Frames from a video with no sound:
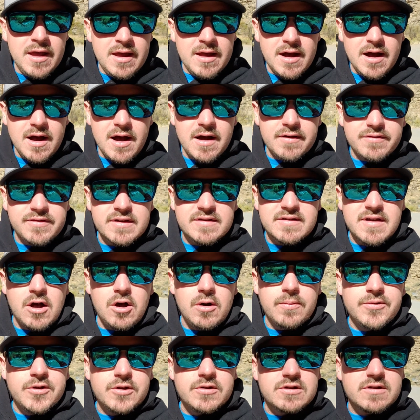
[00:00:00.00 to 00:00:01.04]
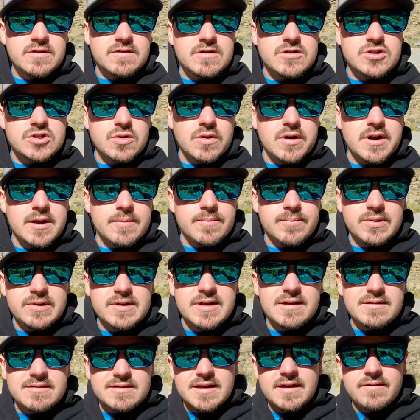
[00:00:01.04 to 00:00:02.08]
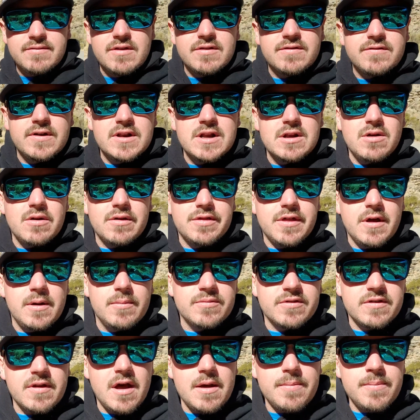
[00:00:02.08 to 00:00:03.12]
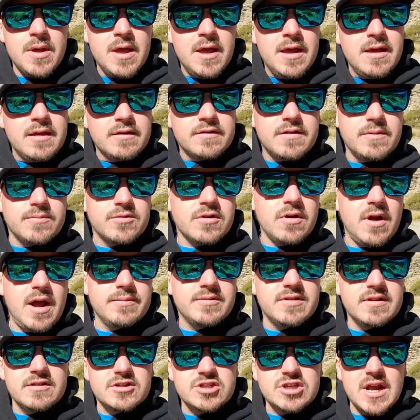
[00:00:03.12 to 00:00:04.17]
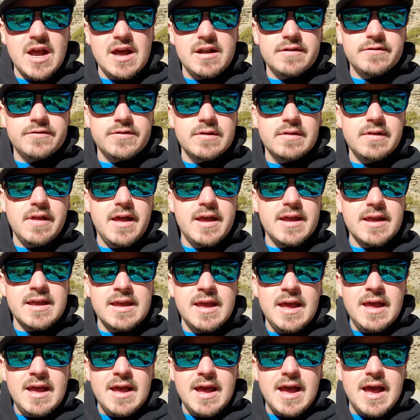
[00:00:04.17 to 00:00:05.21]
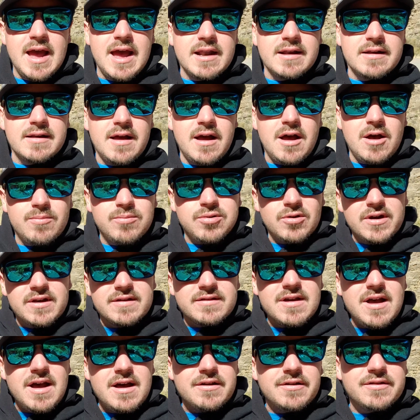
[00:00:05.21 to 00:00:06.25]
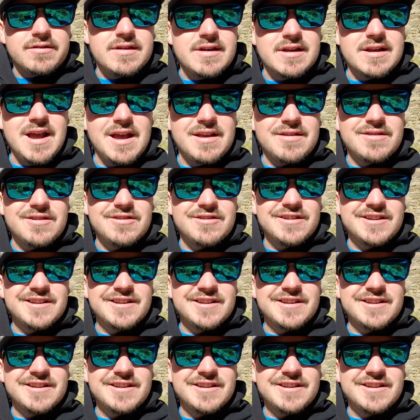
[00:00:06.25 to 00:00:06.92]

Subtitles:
If this helped or you just enjoyed it, please give this video a thumbs up. Subscribe to the channel if you'd like, and praise God. I'll see you guys soon.